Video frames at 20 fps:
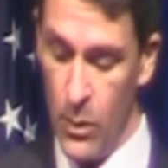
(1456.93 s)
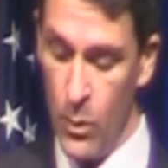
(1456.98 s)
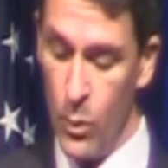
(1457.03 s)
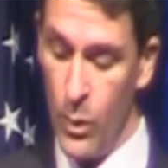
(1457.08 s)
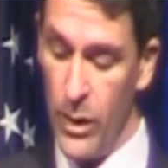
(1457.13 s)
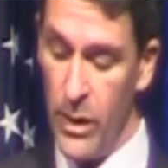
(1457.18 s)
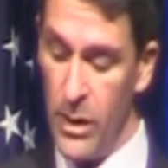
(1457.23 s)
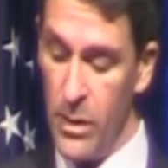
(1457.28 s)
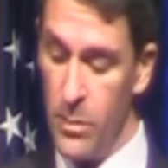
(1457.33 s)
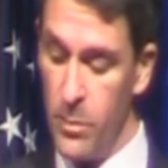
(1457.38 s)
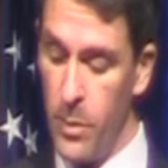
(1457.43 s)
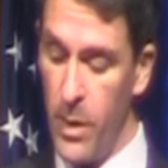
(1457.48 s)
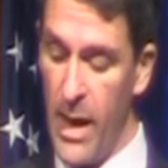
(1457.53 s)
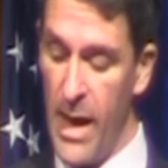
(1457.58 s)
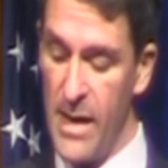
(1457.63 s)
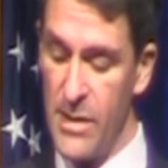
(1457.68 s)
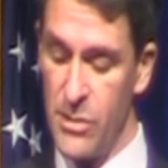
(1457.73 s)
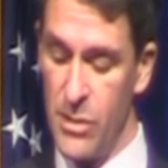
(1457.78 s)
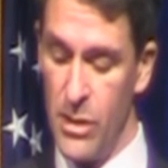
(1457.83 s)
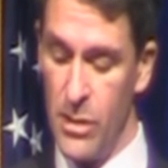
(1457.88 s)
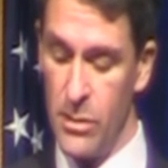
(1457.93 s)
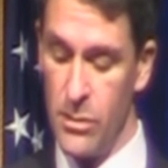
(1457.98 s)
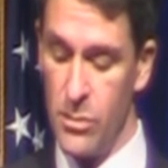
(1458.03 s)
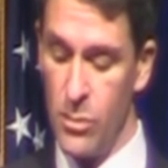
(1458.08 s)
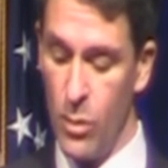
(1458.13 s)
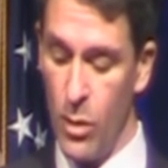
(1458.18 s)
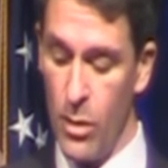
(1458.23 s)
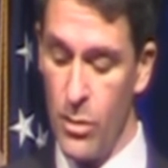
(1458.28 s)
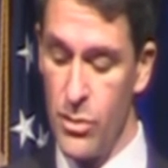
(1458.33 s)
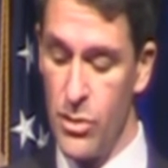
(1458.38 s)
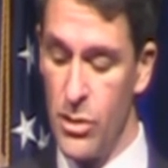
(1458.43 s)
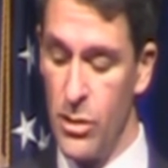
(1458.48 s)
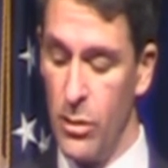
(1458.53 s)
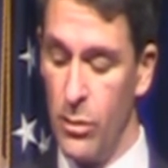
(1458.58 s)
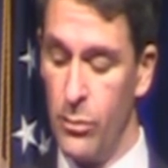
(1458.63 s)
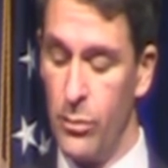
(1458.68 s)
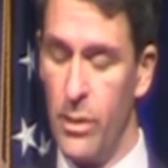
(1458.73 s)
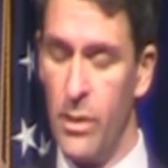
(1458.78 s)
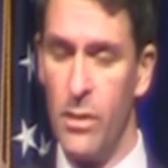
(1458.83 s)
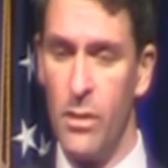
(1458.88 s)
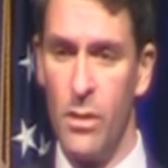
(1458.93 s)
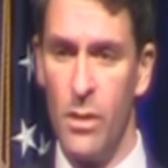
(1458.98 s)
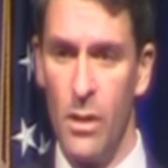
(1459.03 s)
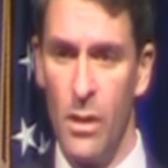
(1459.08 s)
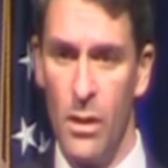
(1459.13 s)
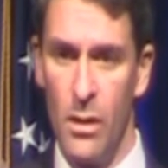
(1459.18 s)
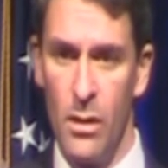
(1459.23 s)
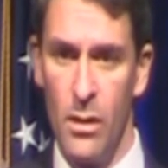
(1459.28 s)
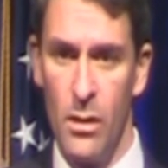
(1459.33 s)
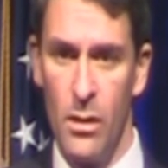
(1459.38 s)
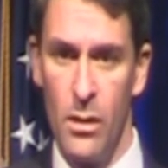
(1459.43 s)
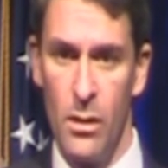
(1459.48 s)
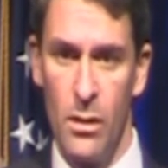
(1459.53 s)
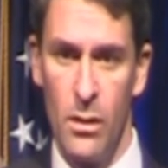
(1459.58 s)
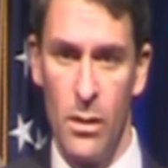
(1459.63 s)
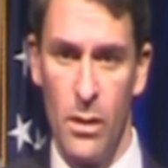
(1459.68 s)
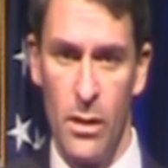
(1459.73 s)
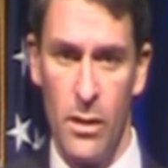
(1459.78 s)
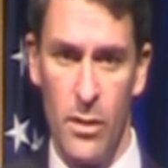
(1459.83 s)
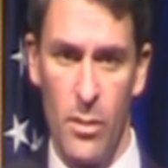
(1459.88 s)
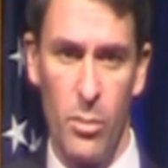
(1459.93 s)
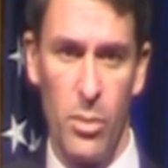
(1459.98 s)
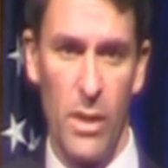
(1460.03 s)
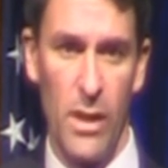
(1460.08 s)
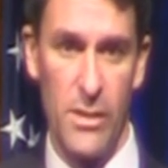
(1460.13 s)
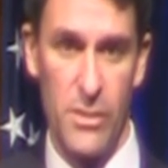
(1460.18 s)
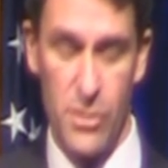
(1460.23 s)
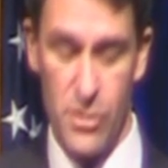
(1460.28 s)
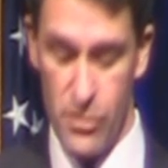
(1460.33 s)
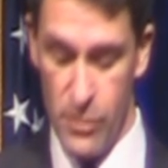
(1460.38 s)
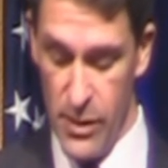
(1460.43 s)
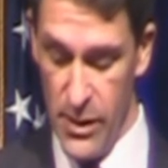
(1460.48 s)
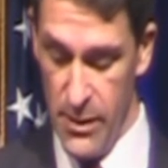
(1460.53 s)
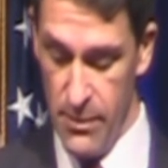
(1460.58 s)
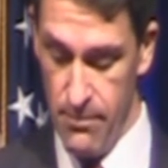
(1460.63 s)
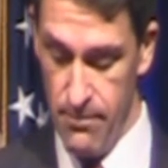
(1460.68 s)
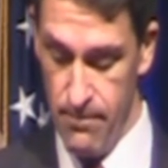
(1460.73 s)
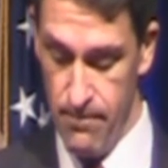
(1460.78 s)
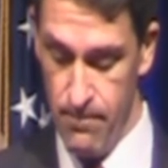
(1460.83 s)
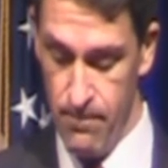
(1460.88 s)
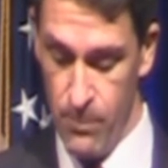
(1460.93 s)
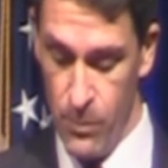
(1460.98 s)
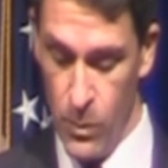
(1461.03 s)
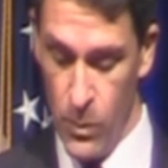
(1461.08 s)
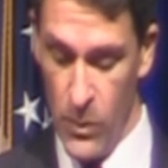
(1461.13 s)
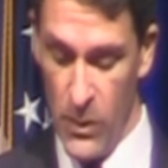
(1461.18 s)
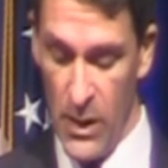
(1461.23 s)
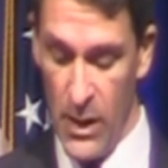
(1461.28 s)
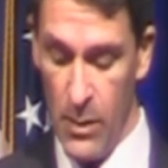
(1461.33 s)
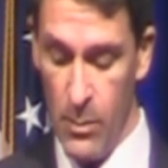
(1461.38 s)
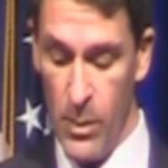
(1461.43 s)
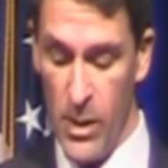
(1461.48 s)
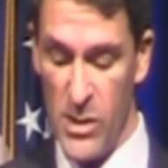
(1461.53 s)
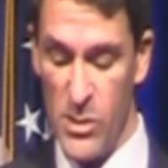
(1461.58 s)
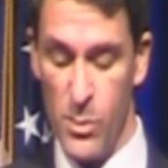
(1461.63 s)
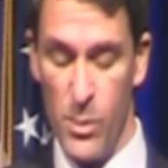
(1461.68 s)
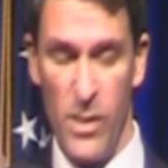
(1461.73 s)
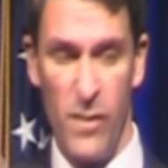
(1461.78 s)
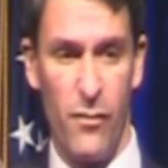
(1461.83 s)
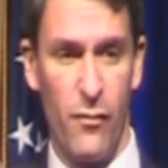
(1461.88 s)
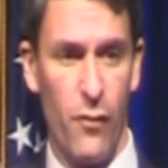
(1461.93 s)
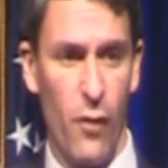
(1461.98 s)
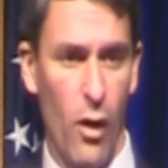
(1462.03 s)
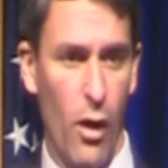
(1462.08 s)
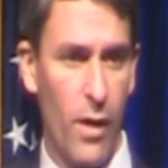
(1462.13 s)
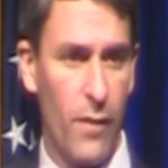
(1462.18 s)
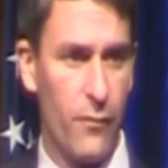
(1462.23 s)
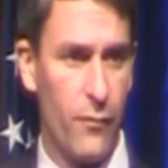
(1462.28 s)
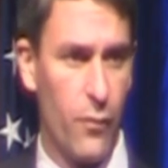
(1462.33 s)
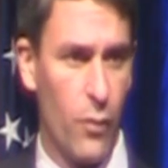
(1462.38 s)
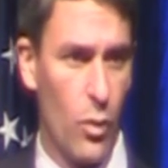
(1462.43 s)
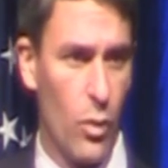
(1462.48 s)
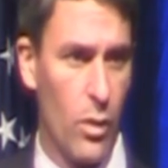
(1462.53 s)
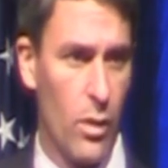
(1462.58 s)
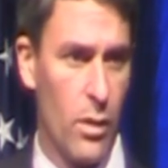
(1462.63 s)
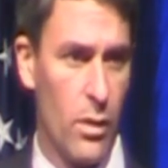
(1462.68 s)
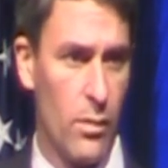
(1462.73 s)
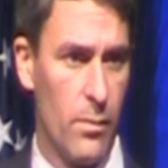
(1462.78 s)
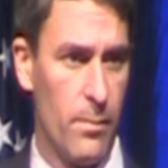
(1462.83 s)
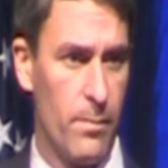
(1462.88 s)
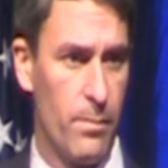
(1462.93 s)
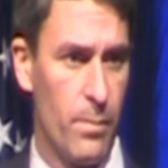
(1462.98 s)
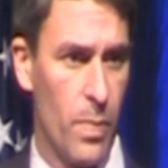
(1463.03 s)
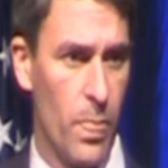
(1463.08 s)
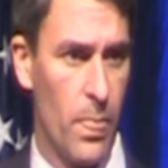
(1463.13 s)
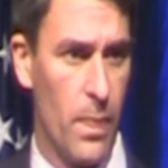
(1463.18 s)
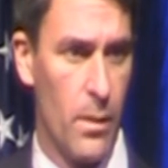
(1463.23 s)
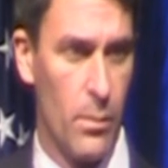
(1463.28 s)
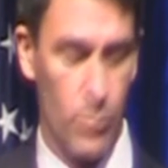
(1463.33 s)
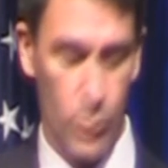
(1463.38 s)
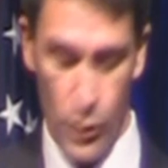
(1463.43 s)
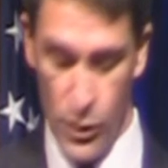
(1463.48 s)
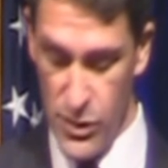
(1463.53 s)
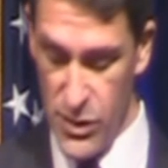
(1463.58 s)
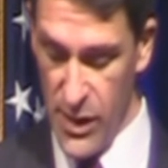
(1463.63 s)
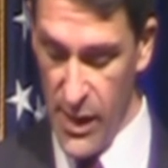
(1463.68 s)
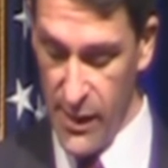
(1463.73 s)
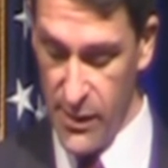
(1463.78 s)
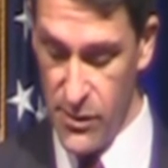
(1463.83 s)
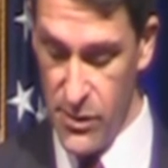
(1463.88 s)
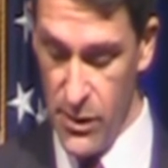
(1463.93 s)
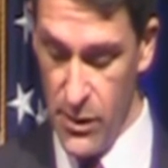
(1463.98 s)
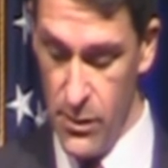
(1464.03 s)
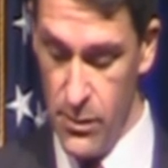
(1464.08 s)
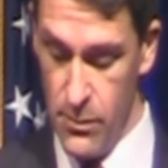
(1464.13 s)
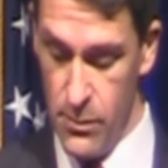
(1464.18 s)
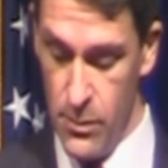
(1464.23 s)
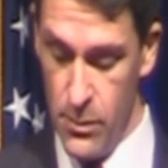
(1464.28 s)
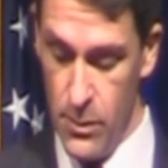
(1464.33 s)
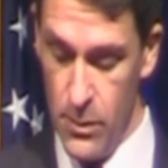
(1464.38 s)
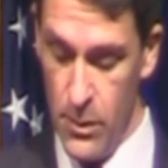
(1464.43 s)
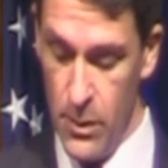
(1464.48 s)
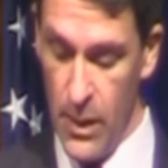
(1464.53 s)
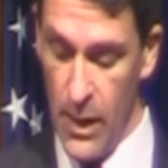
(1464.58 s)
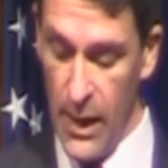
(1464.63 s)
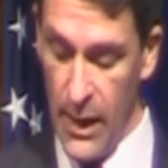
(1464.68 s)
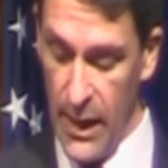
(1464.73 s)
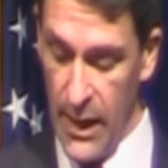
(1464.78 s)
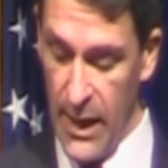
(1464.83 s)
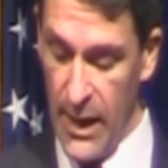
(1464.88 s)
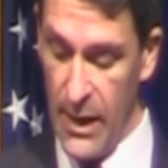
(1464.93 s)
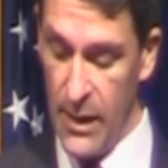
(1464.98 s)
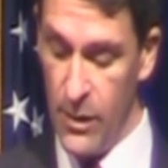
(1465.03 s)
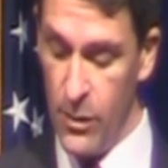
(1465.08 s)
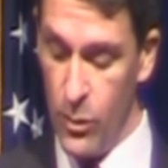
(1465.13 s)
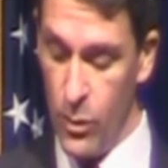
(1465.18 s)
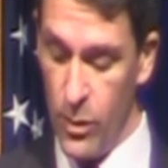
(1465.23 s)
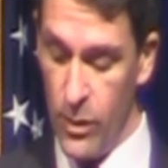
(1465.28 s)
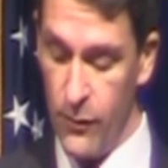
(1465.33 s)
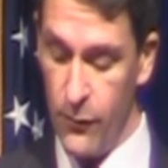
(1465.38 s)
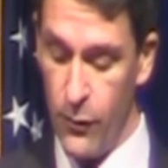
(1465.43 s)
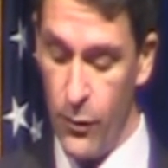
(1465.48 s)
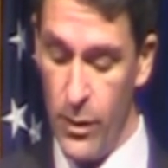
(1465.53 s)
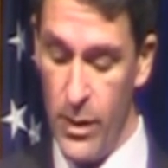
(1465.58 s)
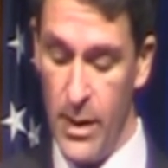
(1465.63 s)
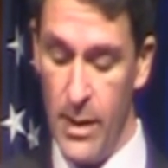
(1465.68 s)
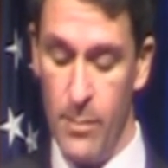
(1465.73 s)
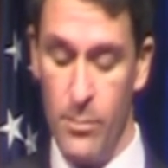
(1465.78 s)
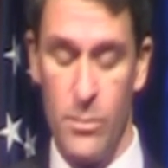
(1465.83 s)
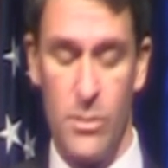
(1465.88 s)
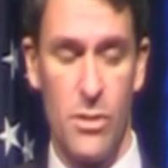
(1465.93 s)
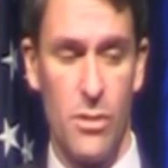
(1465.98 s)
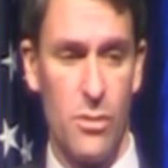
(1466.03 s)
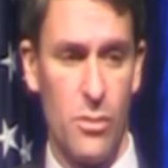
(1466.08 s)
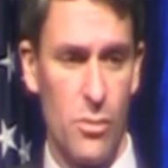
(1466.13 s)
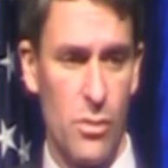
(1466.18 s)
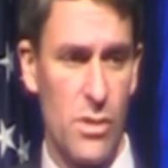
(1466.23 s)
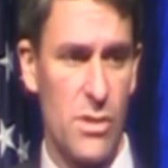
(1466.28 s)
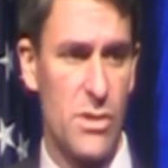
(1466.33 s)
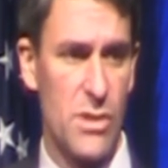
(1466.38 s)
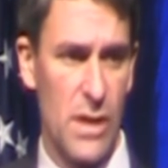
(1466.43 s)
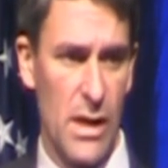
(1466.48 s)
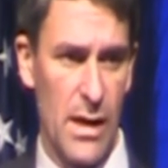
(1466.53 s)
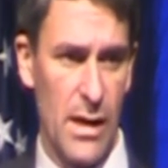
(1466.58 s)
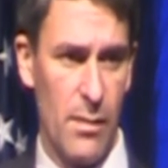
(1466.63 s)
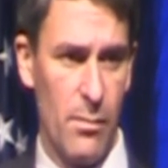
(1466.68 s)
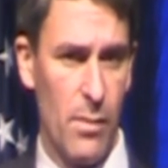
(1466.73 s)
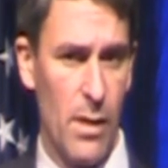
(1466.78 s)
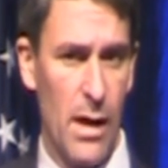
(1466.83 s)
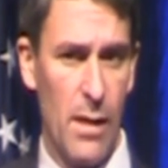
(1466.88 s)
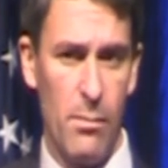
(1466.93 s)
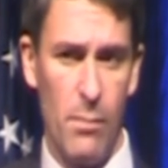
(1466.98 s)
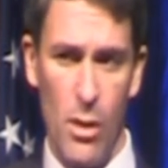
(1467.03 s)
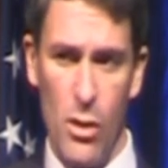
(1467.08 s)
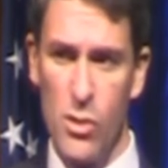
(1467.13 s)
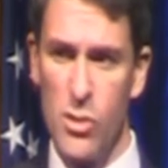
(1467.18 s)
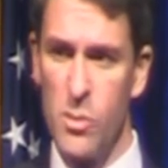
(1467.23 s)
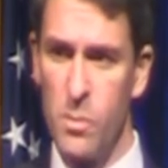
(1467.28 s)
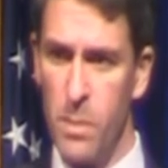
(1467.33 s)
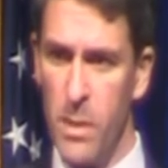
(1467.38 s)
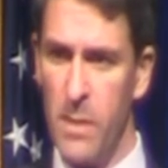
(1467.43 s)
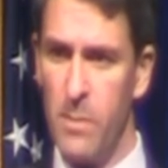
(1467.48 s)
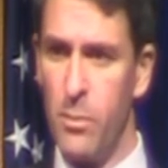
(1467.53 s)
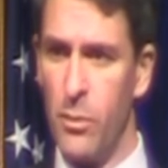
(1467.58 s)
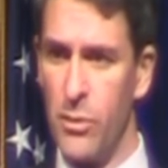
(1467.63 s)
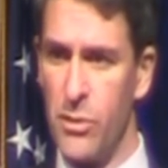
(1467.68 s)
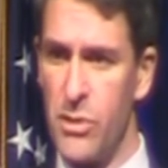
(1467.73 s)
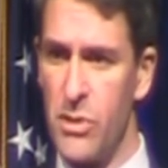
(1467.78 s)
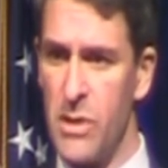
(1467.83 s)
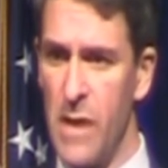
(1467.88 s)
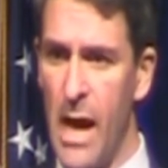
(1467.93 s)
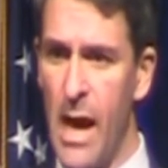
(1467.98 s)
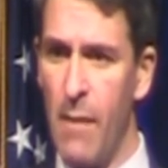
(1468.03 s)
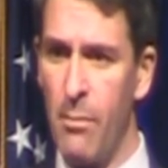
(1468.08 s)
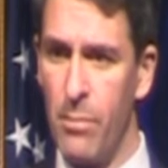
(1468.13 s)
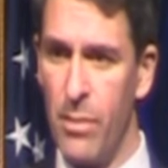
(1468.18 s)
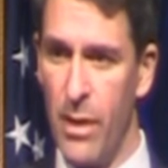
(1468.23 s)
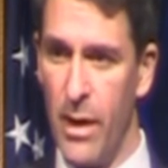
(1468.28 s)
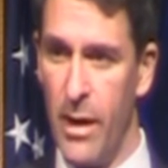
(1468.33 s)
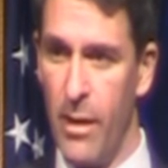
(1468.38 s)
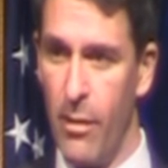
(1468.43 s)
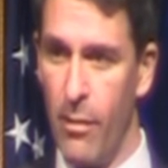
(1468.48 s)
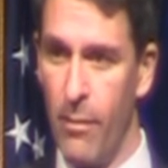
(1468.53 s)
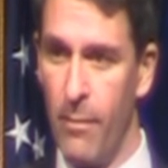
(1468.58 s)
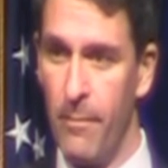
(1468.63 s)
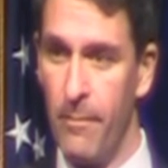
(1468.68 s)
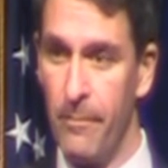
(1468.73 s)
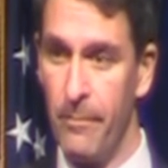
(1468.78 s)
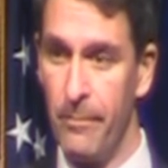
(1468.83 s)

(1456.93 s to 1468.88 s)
We didn't pass it to our children in the bloodstream. It must be fought for, protected, and handed on for them to do the same. And most people stop there.